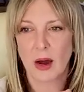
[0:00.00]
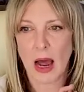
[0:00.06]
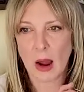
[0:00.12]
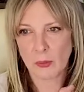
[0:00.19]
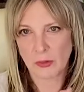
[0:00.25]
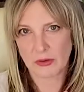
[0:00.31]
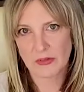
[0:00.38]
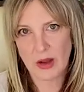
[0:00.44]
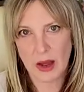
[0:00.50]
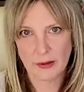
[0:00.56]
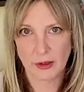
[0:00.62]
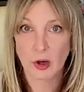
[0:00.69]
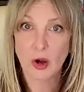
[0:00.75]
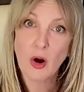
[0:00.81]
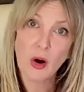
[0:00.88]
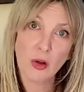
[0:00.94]
I would have
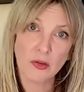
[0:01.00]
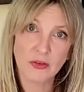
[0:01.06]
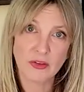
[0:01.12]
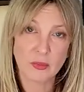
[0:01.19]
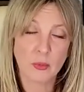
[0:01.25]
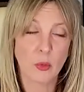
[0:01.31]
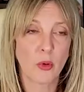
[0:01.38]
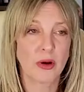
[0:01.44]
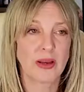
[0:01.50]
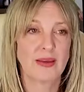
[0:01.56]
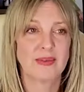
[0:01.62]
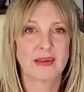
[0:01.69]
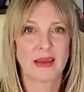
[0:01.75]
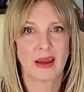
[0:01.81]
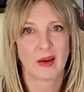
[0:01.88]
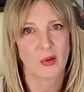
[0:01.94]
gotten a call this morning
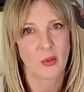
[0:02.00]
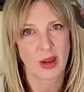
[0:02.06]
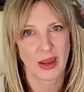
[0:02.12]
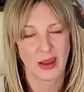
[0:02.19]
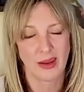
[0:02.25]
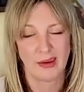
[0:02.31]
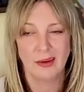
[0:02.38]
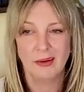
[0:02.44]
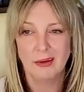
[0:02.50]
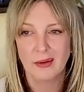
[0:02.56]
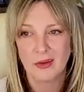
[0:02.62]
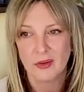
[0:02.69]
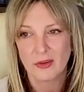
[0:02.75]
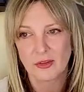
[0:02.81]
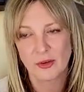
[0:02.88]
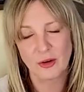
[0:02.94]
saying, okay,
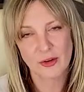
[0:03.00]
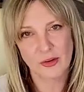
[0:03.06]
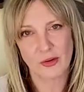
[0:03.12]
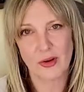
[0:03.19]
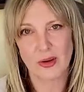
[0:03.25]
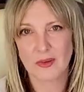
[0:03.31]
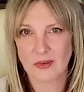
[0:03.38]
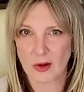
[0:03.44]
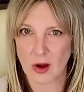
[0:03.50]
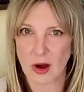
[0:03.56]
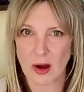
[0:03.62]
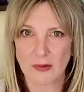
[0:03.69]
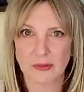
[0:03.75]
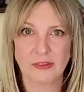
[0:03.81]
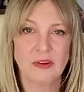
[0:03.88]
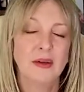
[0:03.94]
surgery is
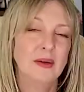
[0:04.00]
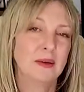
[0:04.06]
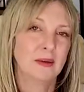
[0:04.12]
off.